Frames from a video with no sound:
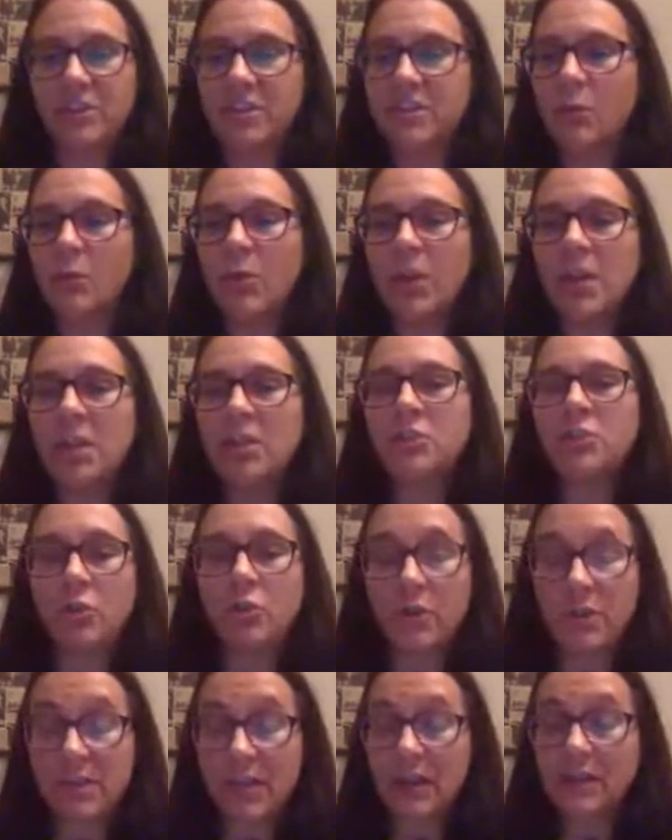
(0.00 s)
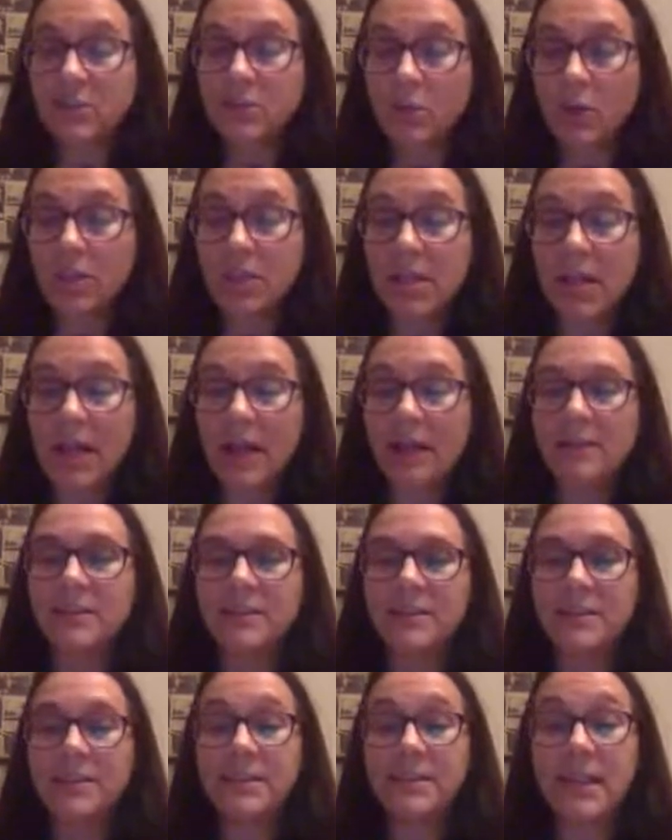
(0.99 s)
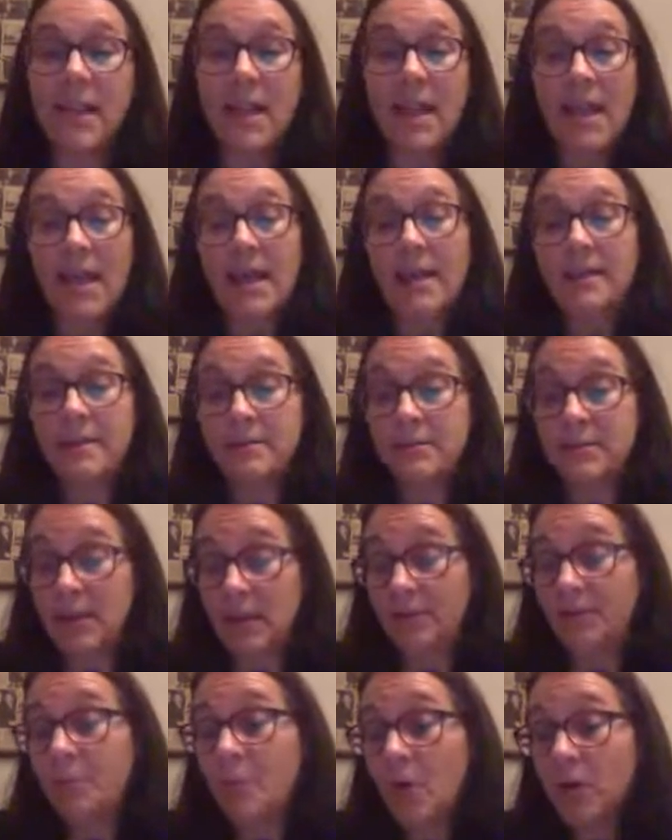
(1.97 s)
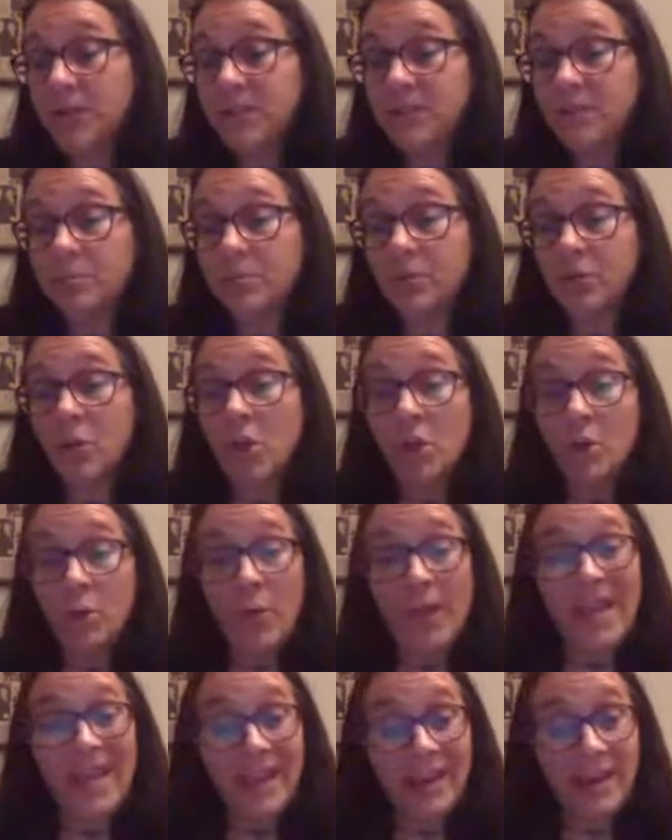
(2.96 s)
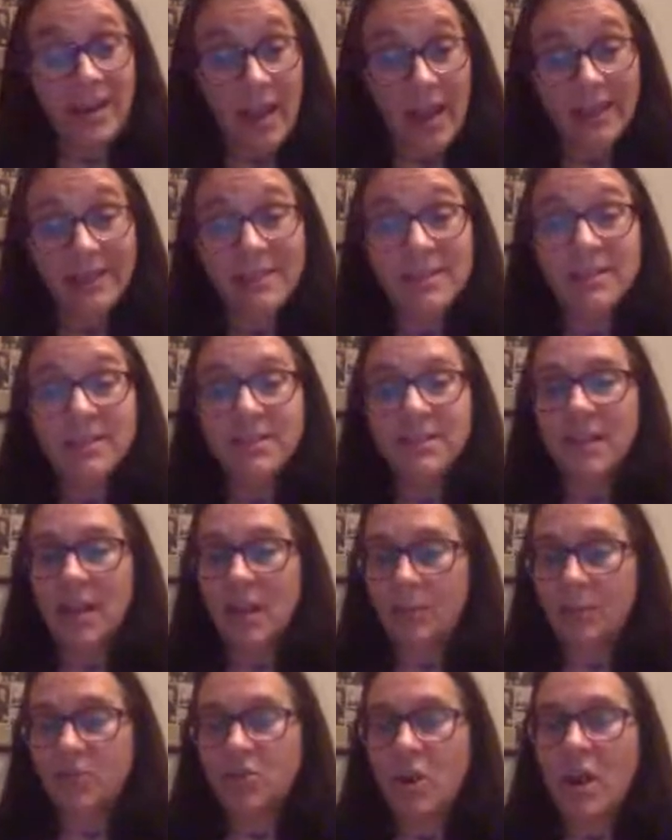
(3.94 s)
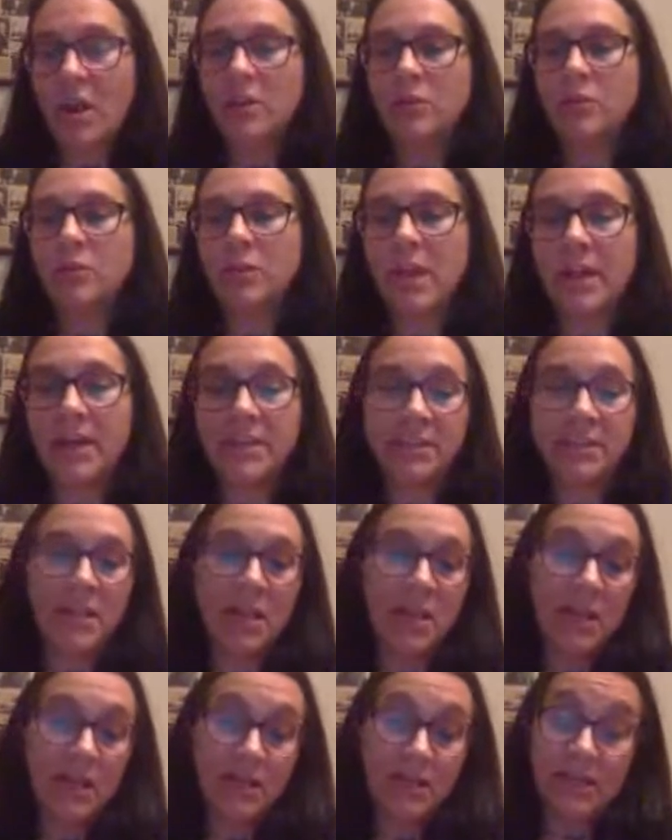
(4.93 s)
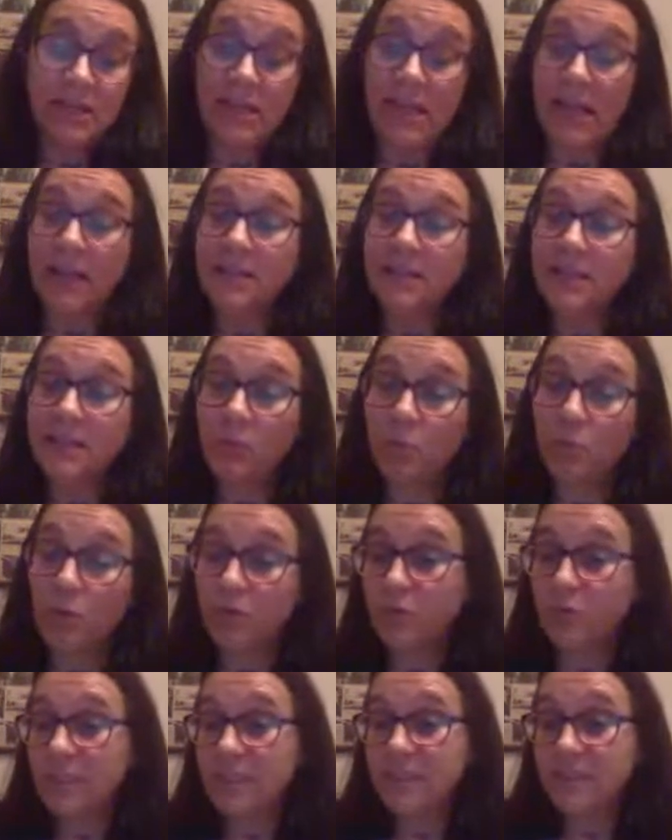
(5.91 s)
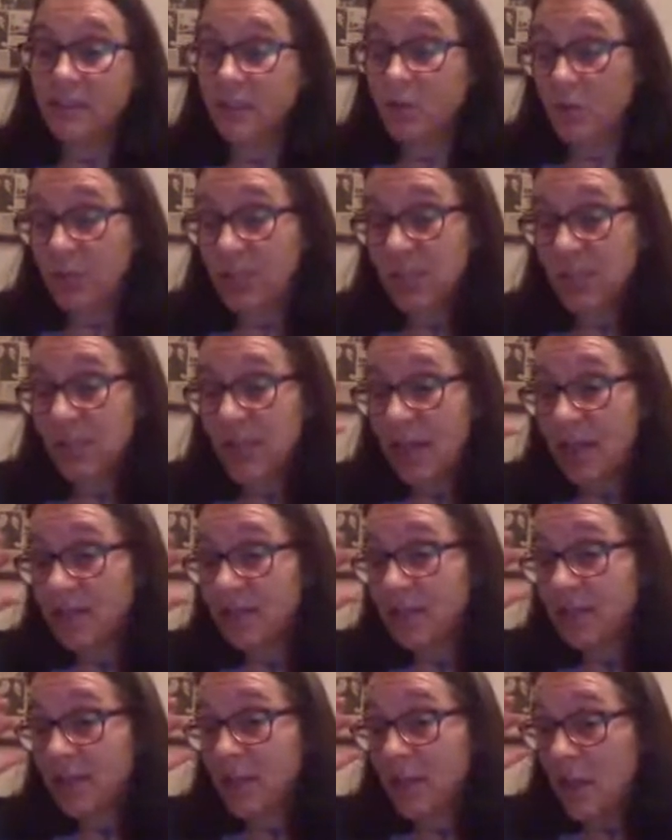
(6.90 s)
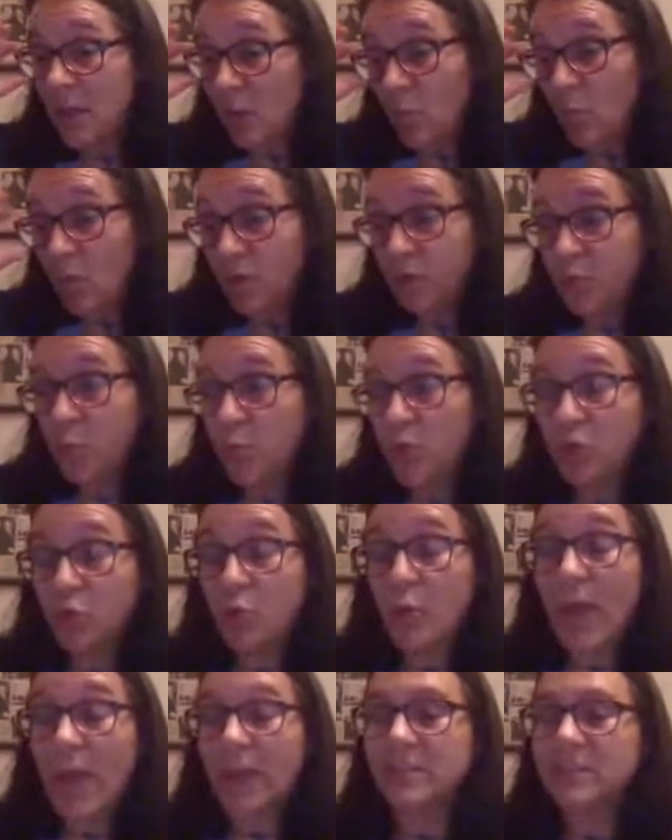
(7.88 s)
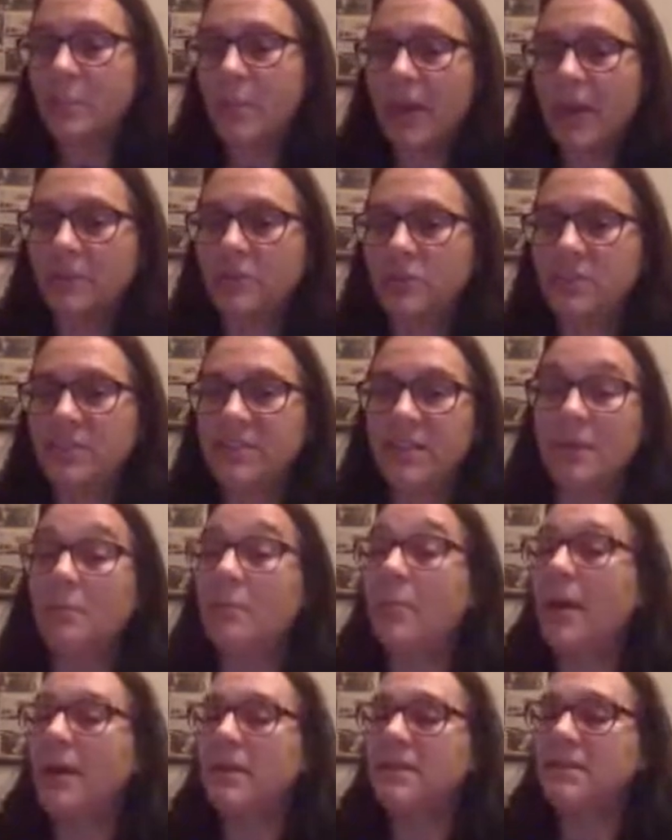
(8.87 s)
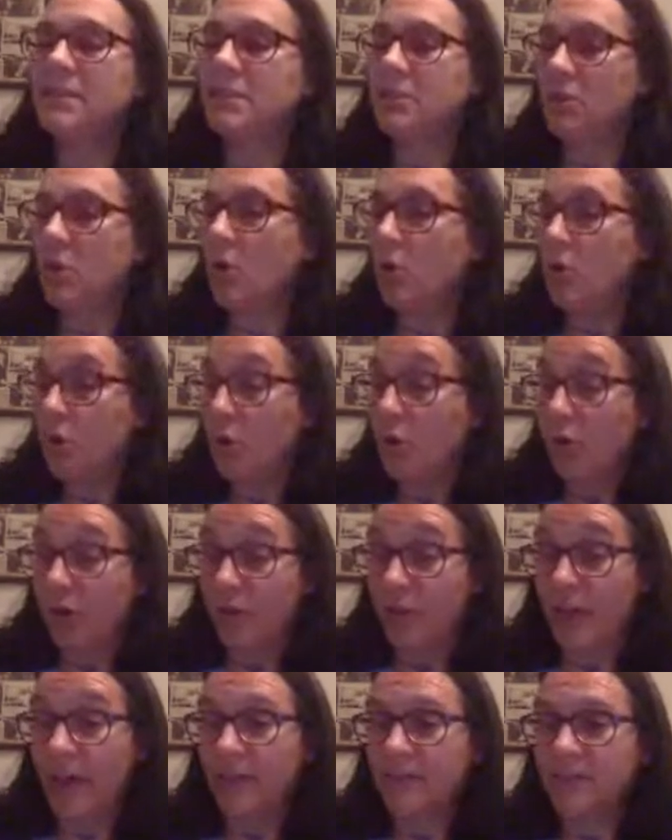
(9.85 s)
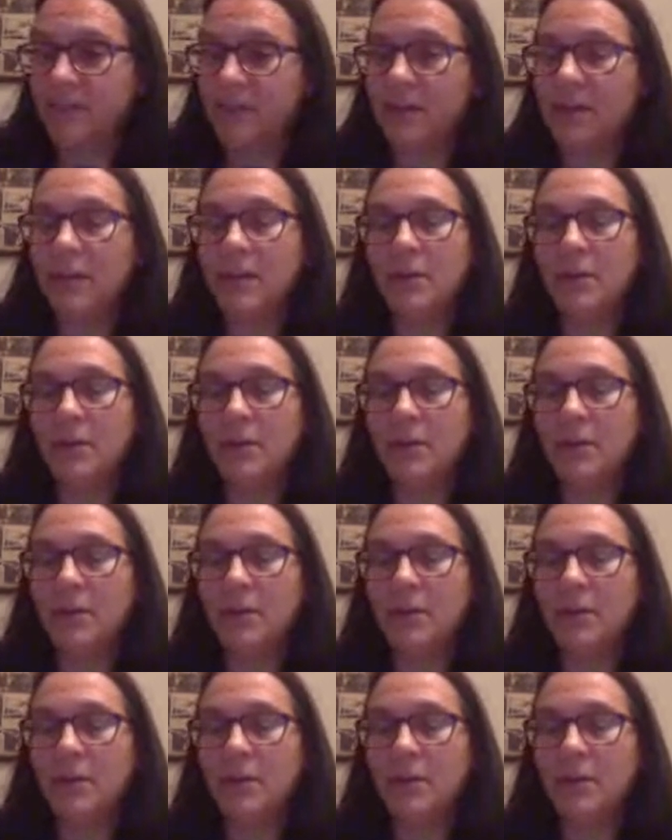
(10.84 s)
So we need to do a textual analysis, and if possible, we can at this step triangulate the data, what we see in Twitter data, what we expect to see based on other data.